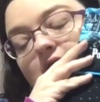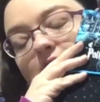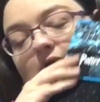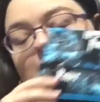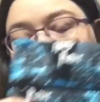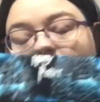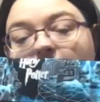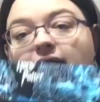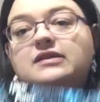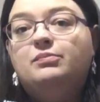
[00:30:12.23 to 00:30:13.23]

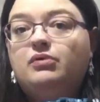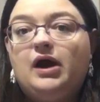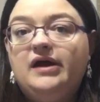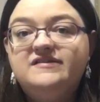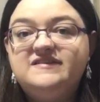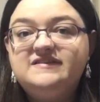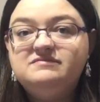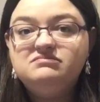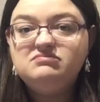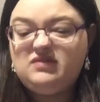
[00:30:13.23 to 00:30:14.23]
And the price
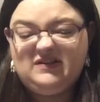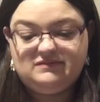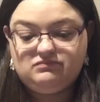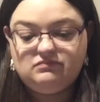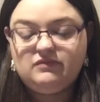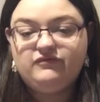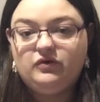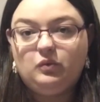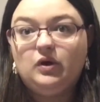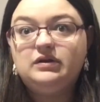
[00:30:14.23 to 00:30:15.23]
is, for
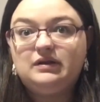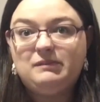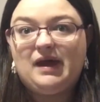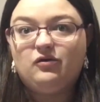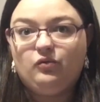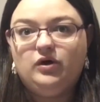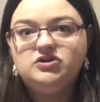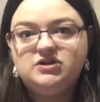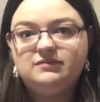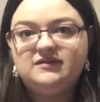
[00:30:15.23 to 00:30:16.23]
what the amount of
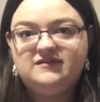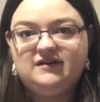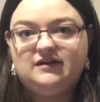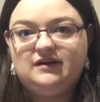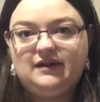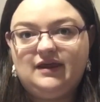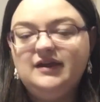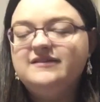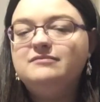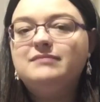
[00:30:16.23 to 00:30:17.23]
workshop that's done in there,
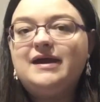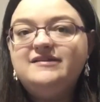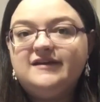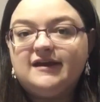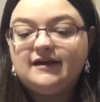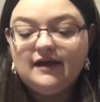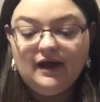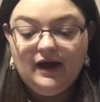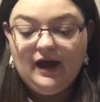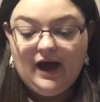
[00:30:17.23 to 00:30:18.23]
is amazing.
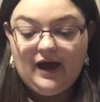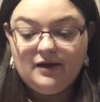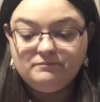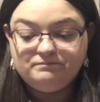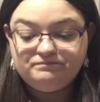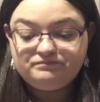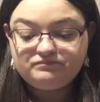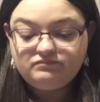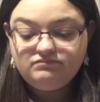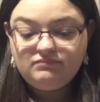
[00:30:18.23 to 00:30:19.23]

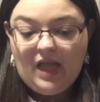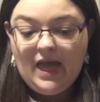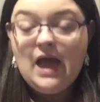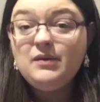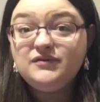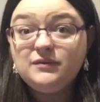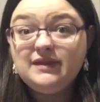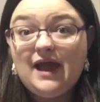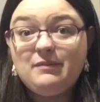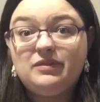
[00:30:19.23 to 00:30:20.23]
I was really
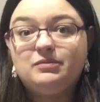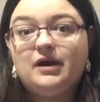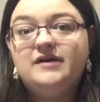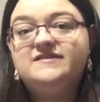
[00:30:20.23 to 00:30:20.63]
happy with the price,